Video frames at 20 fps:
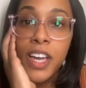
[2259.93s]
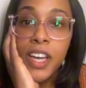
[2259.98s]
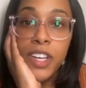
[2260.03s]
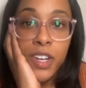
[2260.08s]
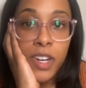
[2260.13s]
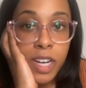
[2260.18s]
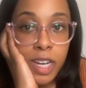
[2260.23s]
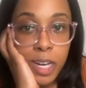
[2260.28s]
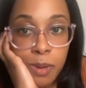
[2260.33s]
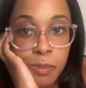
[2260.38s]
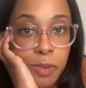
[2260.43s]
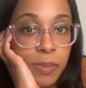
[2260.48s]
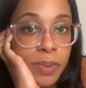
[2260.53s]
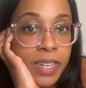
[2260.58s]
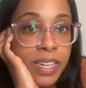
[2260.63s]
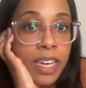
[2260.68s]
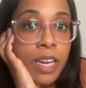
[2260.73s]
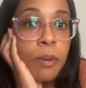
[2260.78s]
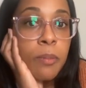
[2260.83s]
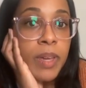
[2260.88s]
You're
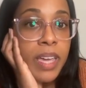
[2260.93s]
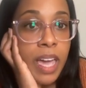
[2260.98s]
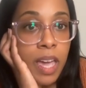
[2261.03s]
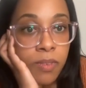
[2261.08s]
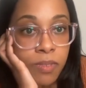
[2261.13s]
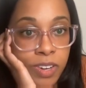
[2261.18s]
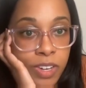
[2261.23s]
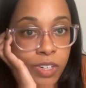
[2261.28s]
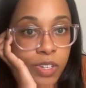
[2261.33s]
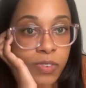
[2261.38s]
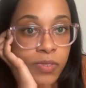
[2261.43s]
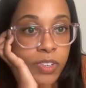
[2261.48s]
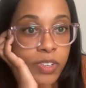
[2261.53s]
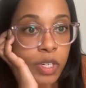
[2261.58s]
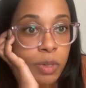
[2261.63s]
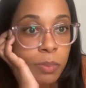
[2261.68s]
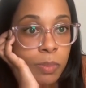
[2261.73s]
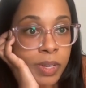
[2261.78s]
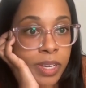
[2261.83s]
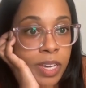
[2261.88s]
implementing a behavior
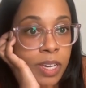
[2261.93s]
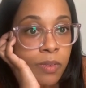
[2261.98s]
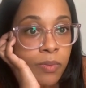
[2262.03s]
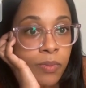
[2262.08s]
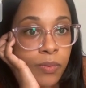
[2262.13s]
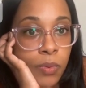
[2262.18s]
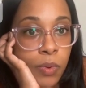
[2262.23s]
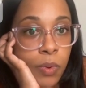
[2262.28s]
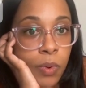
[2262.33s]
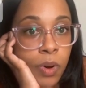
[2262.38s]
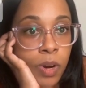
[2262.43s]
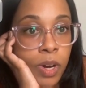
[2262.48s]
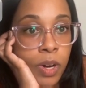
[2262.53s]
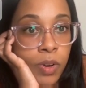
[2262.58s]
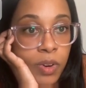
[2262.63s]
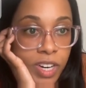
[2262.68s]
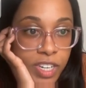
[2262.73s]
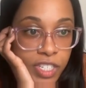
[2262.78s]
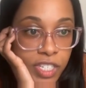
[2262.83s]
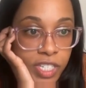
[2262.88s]
intervention plan for
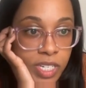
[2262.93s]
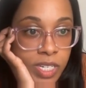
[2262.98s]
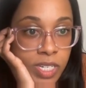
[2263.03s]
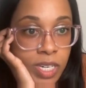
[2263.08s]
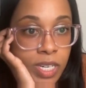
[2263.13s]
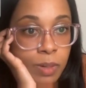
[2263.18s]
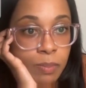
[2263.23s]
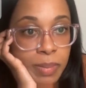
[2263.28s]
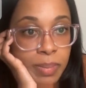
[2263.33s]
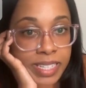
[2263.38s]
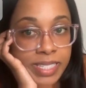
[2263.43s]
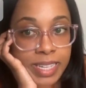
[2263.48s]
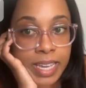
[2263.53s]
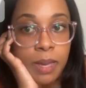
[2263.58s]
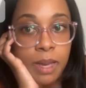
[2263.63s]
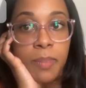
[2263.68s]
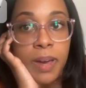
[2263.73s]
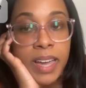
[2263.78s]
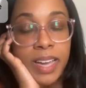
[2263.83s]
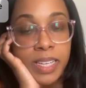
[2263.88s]
aggression
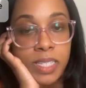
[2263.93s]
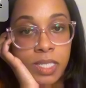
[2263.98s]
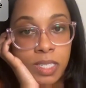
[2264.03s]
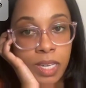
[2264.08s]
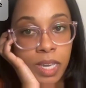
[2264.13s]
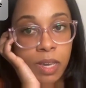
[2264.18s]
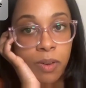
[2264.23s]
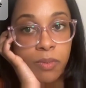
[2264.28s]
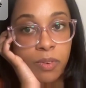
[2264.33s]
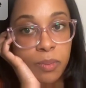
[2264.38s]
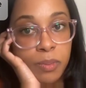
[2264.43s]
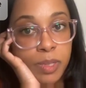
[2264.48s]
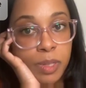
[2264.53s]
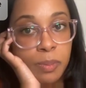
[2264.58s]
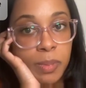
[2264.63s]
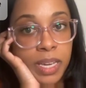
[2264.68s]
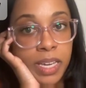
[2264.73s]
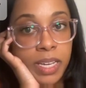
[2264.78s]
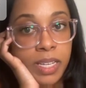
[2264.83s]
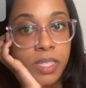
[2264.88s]
maintained by escape from
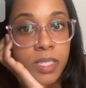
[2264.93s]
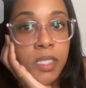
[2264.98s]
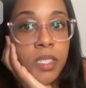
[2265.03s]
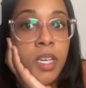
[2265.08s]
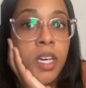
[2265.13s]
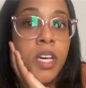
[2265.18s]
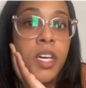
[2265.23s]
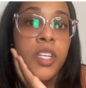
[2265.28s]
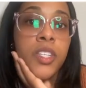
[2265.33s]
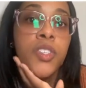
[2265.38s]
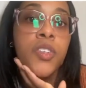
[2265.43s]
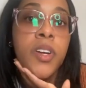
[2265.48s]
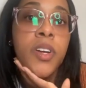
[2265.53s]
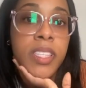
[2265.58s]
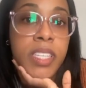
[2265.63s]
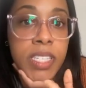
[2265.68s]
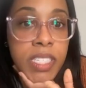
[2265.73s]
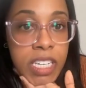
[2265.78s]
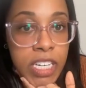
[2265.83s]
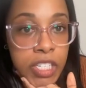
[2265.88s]
demands. During
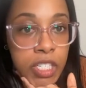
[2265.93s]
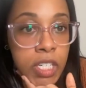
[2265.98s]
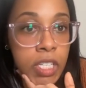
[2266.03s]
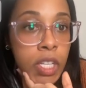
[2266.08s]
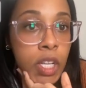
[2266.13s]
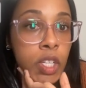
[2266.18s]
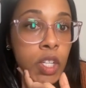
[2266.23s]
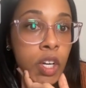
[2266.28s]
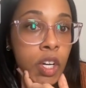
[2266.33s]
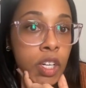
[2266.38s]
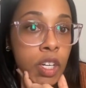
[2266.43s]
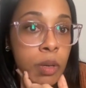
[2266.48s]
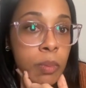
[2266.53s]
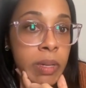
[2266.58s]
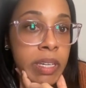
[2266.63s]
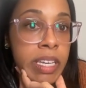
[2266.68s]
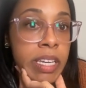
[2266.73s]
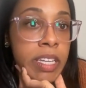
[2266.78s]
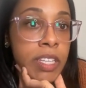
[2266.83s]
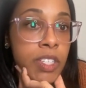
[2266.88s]
the session, the learner
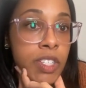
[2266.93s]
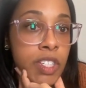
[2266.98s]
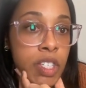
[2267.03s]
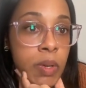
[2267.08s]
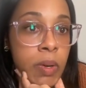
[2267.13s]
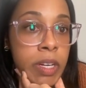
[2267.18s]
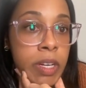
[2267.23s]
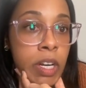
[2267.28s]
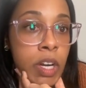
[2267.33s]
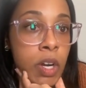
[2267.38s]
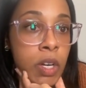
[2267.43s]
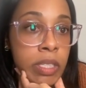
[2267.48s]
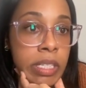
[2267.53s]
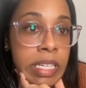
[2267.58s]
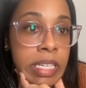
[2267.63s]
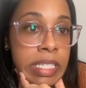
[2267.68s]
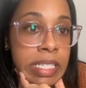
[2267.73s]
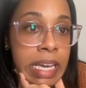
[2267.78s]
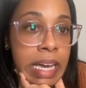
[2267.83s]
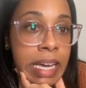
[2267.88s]
begins showing early
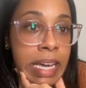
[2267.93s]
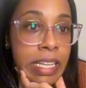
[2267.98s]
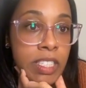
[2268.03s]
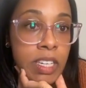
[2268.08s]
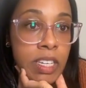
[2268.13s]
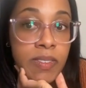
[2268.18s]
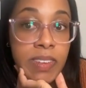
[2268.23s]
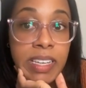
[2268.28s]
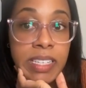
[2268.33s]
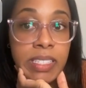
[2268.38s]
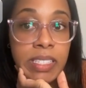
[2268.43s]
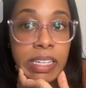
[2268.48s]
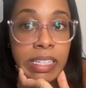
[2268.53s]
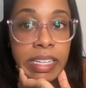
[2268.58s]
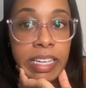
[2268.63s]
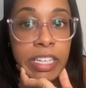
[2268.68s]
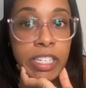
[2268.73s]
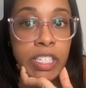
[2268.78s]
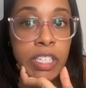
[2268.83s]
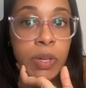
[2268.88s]
signs of
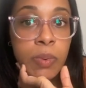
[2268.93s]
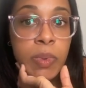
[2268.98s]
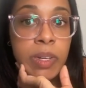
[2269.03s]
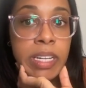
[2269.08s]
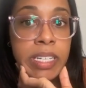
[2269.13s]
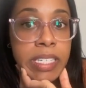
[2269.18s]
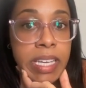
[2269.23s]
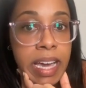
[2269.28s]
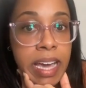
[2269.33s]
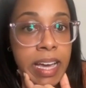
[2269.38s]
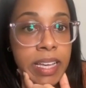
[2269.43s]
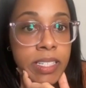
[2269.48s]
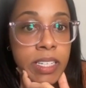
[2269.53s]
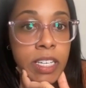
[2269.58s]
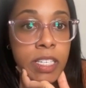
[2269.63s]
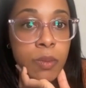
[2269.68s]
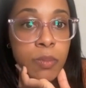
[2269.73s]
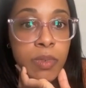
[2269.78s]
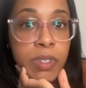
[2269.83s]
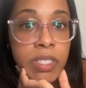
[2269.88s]
escalation when a task
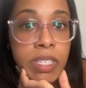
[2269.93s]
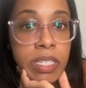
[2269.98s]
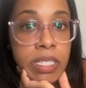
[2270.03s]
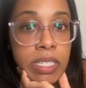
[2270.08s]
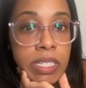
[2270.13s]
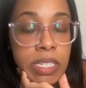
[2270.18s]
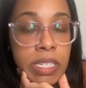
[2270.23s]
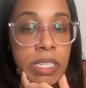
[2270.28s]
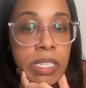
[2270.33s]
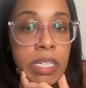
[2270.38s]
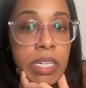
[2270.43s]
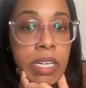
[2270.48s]
is presented.